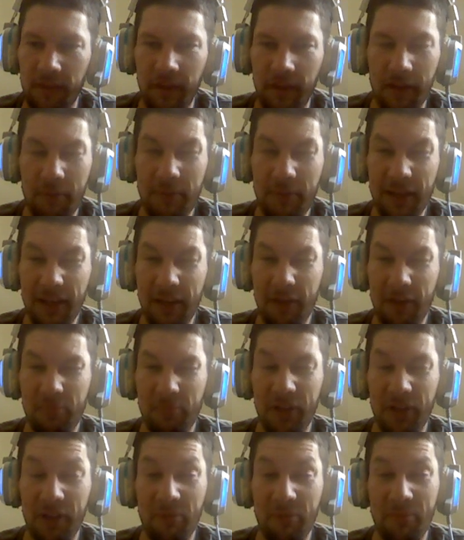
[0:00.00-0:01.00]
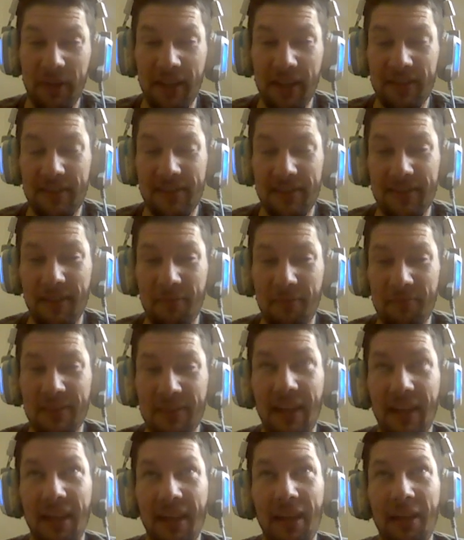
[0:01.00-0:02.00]
Gonna be at Cabrillo Beach
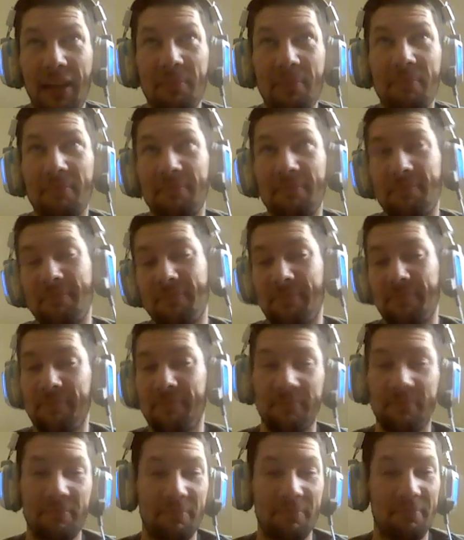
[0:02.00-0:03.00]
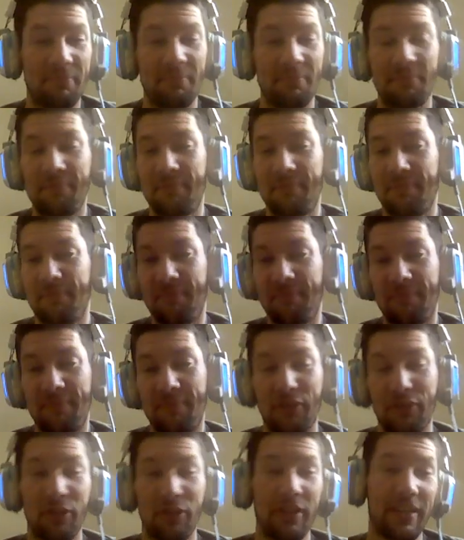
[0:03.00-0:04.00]
sometime
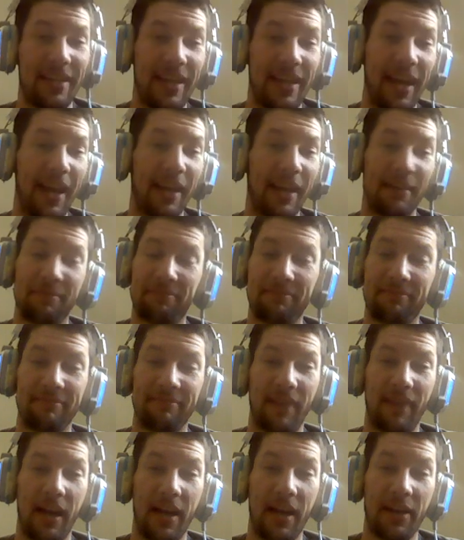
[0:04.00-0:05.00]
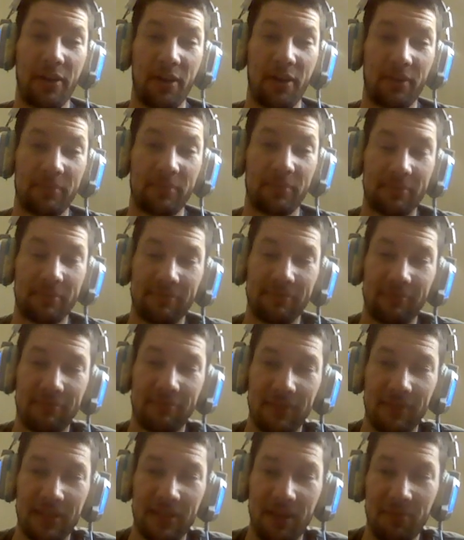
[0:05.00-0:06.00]
during the day. I don't know.
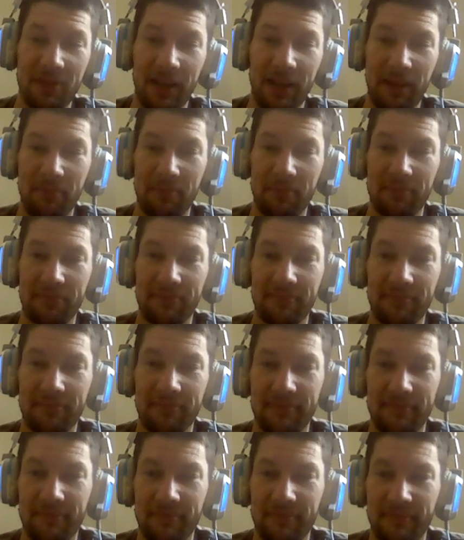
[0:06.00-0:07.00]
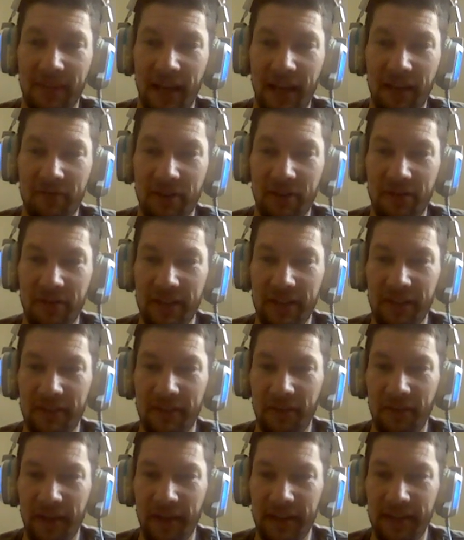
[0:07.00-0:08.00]
Sometime. I have no
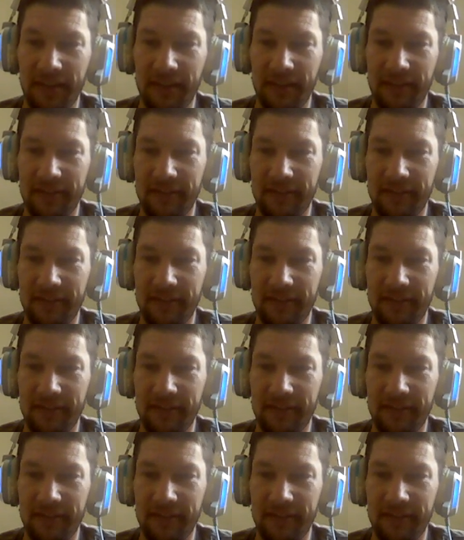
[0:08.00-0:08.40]
idea.